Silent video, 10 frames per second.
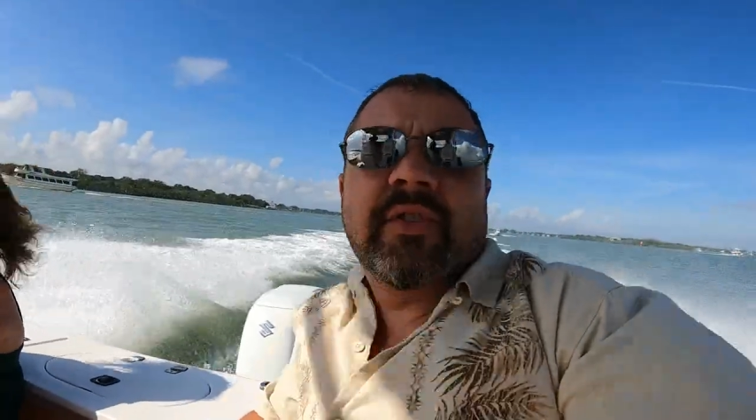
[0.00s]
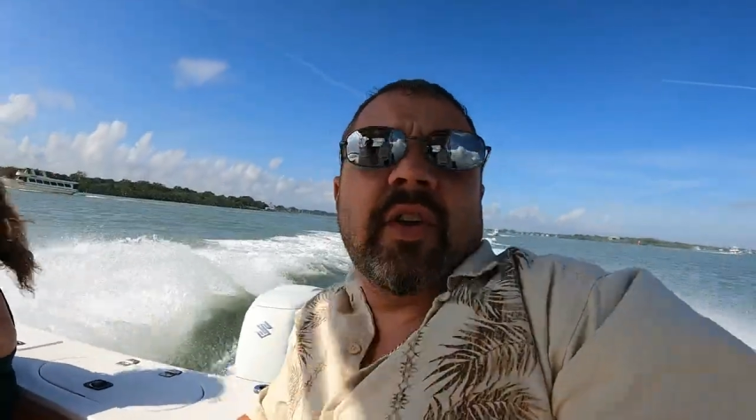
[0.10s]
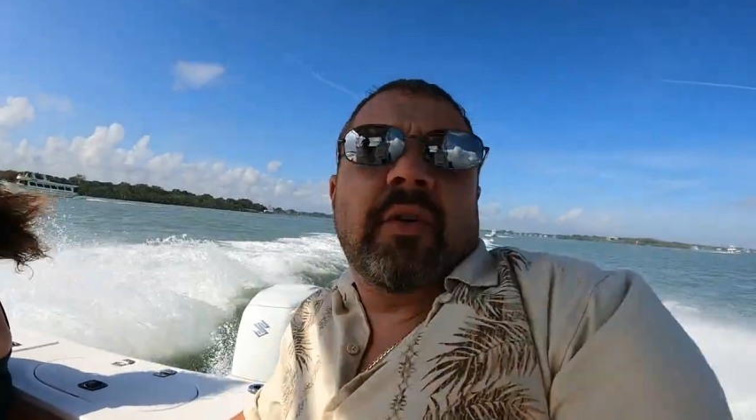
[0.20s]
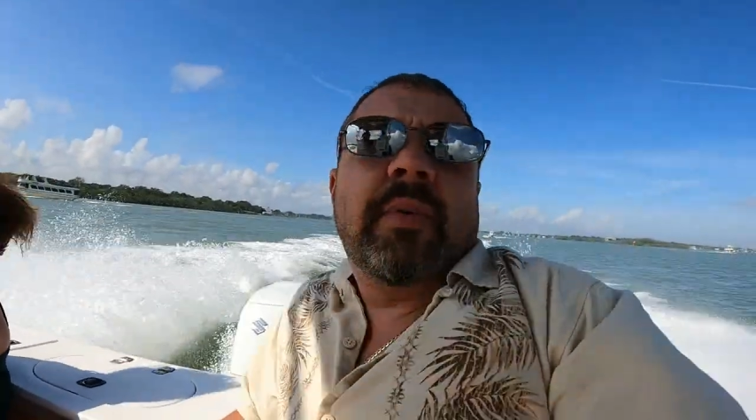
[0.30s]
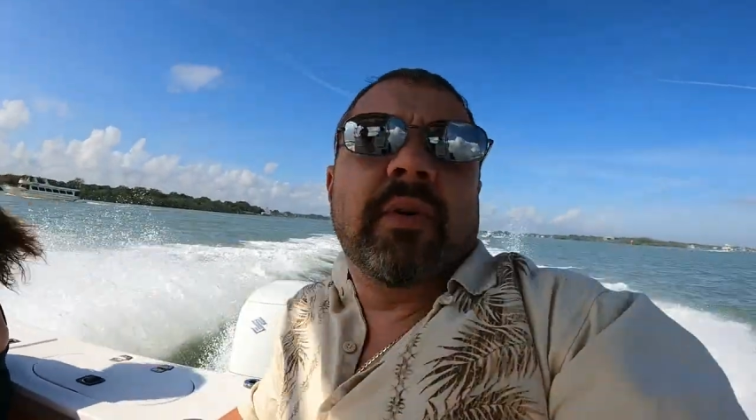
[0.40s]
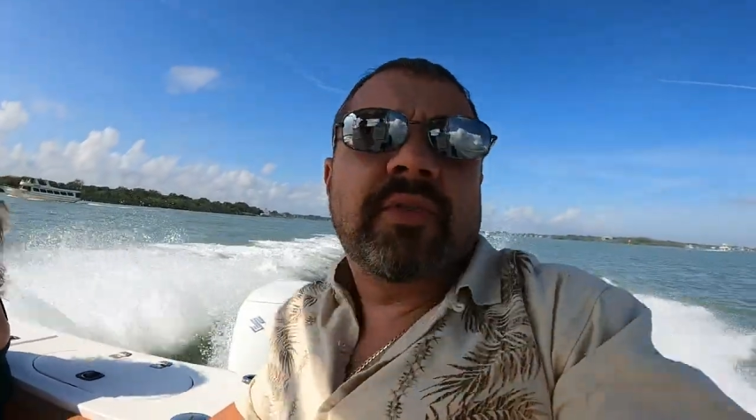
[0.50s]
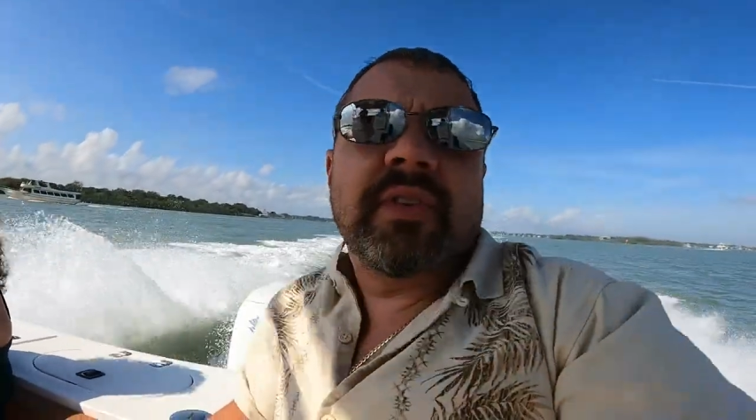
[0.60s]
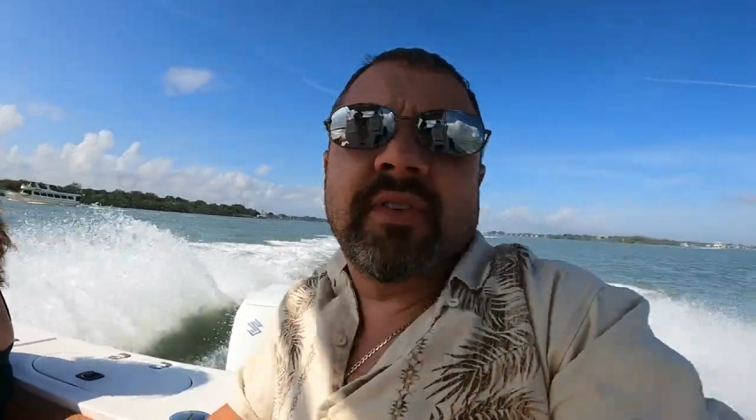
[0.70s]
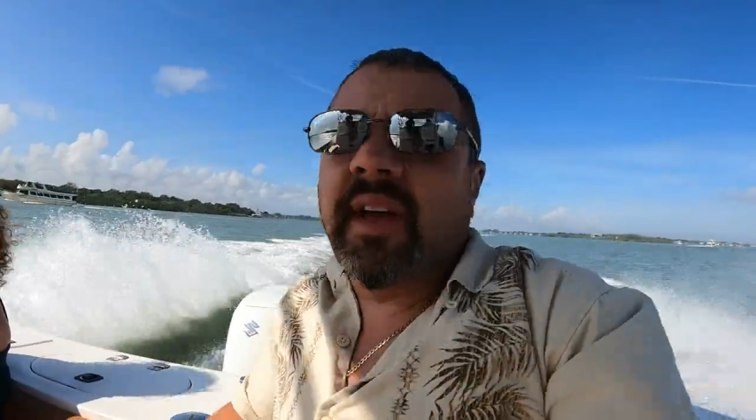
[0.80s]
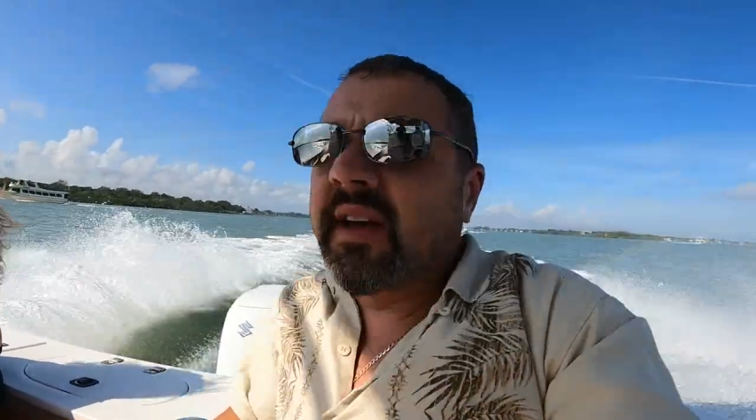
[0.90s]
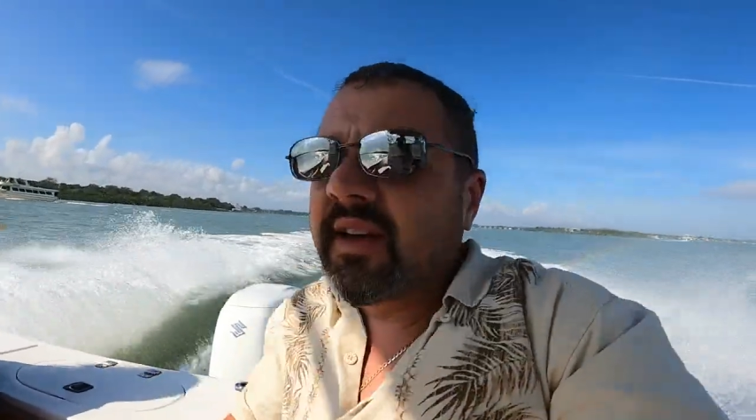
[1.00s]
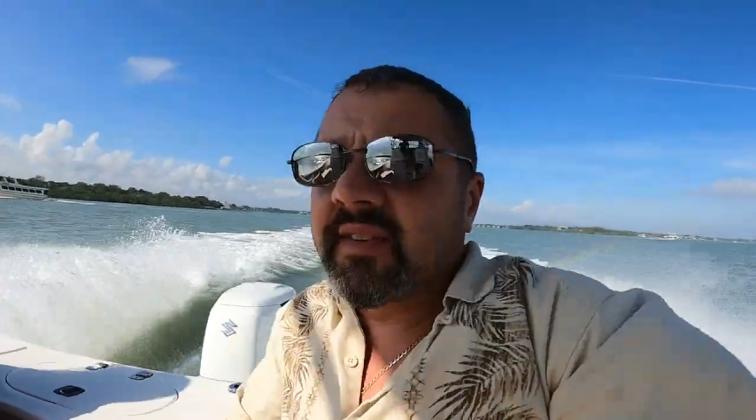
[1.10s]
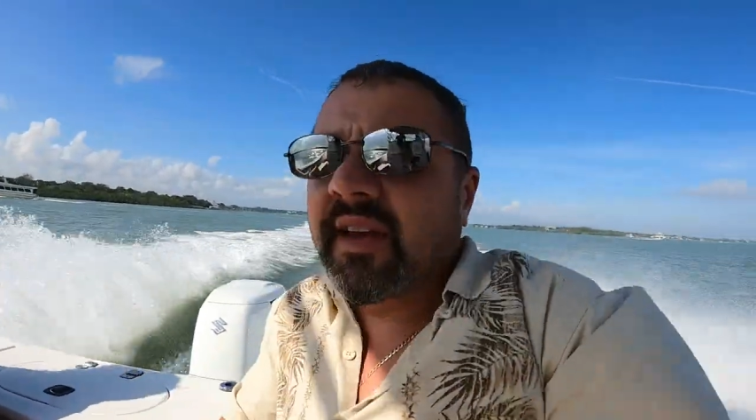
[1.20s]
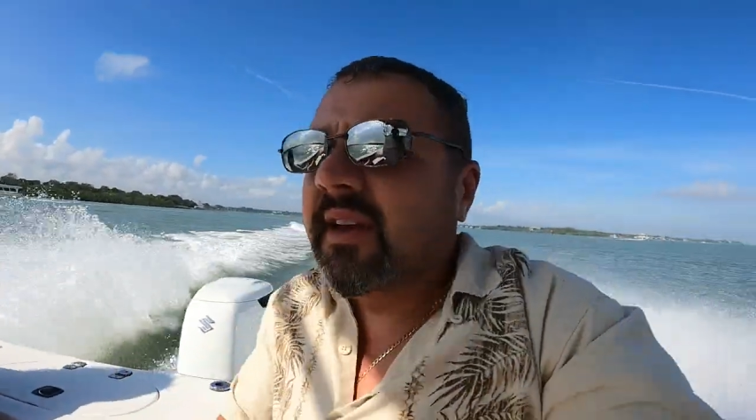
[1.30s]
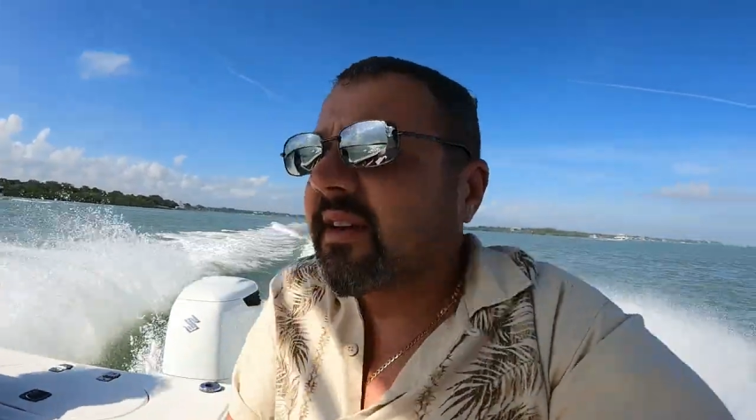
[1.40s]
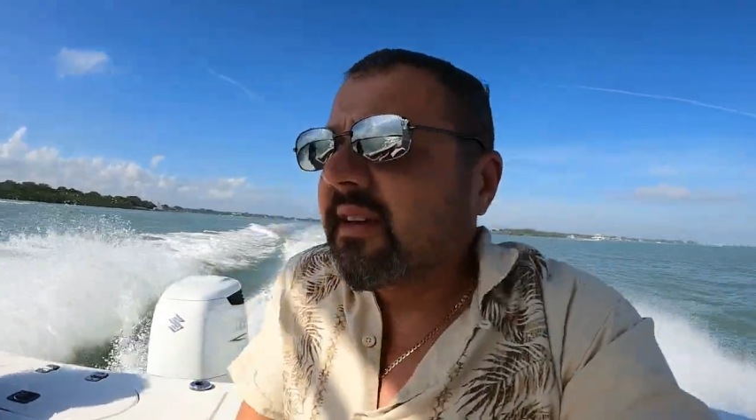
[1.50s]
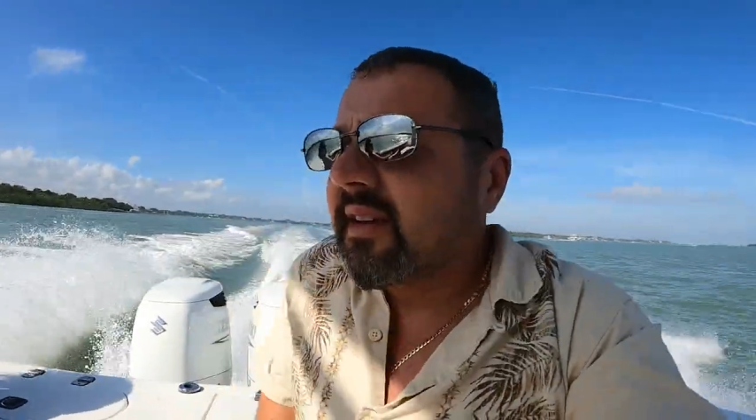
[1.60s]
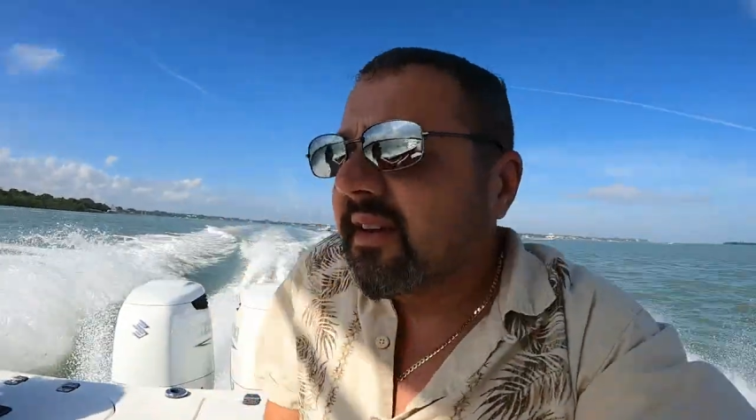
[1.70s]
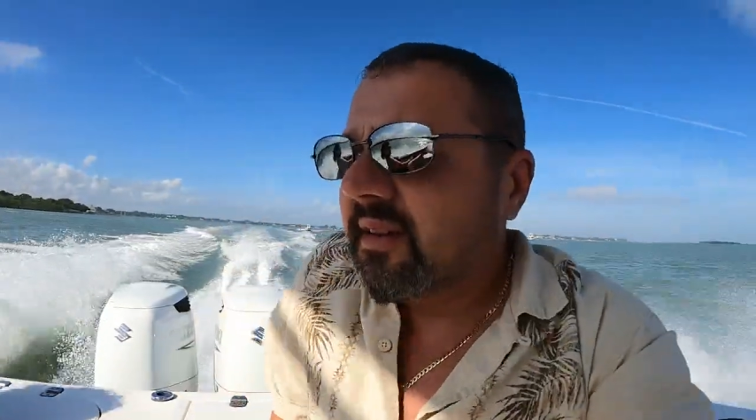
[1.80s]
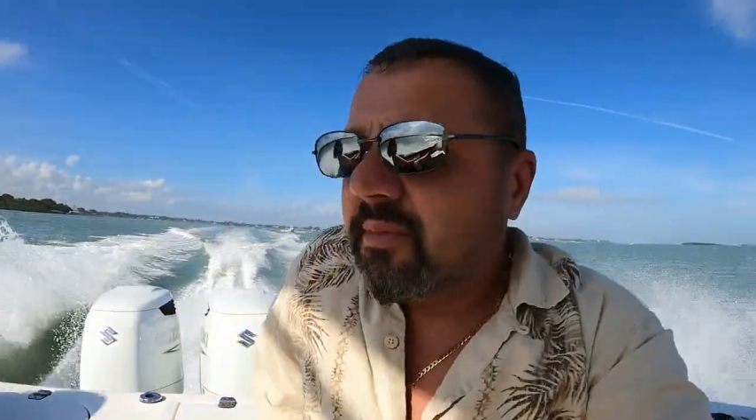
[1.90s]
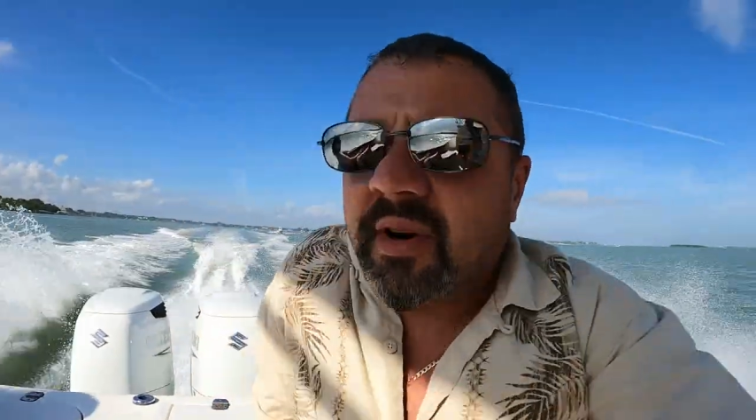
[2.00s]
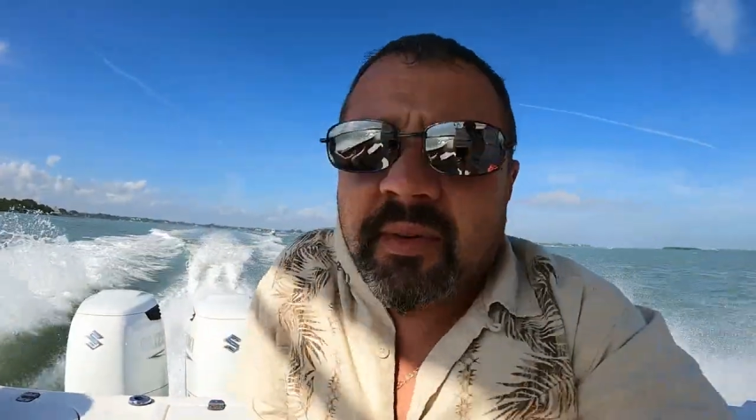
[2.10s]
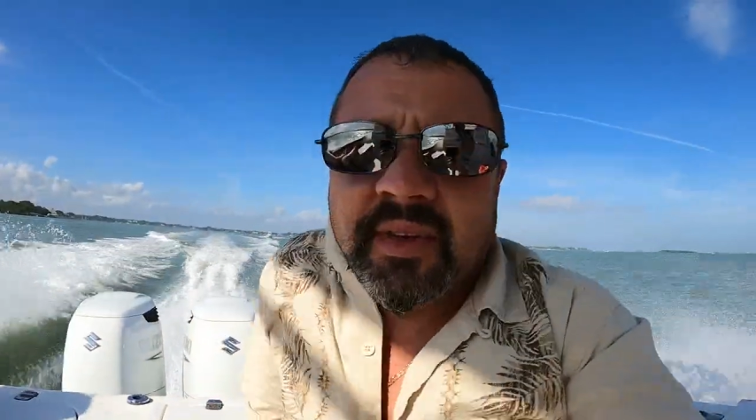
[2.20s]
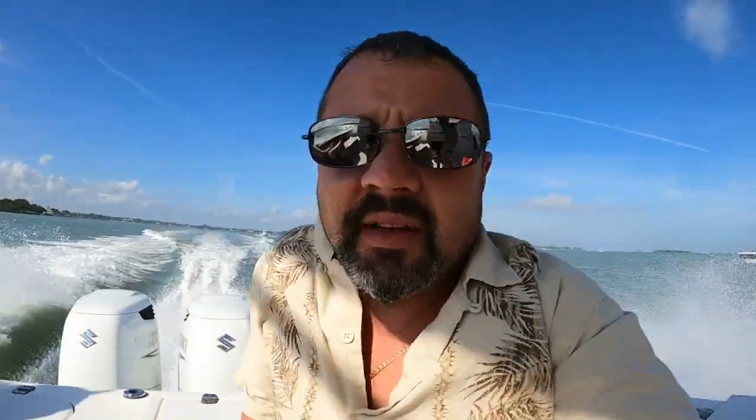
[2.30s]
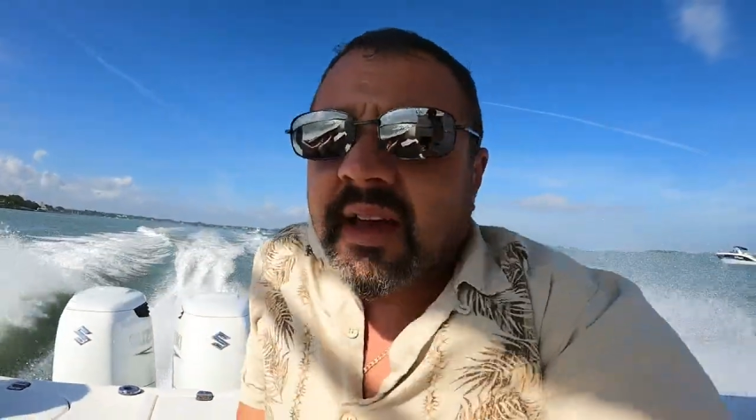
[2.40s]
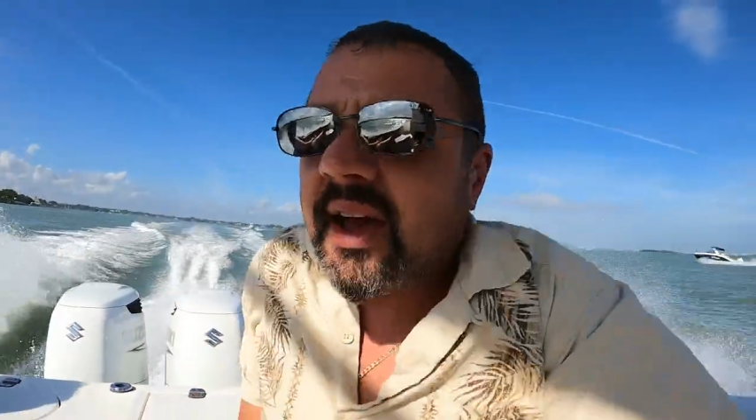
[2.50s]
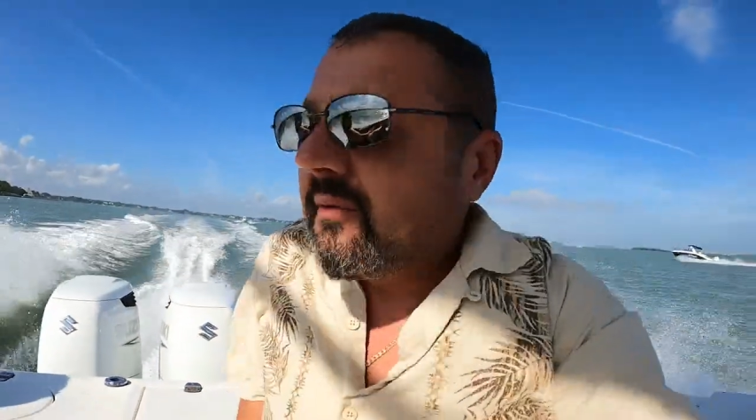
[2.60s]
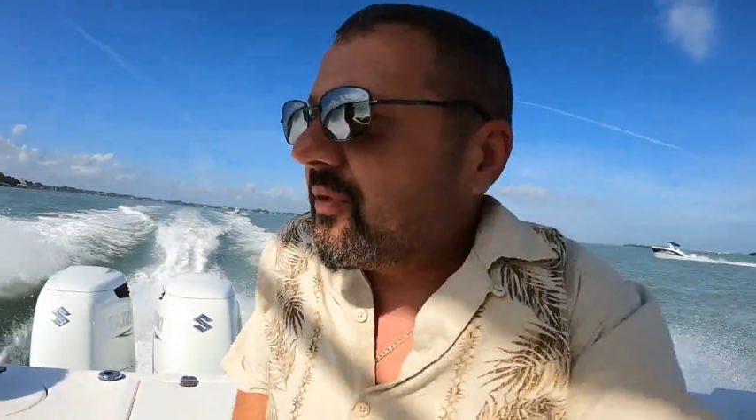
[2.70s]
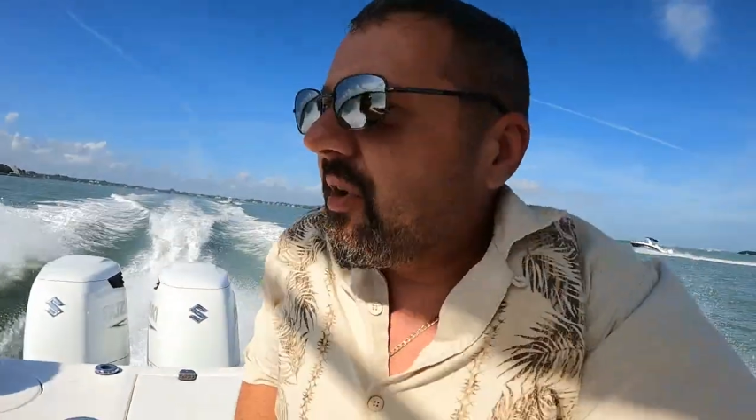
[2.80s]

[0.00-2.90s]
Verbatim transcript: Or there's other boats. He's not. He's like probably at half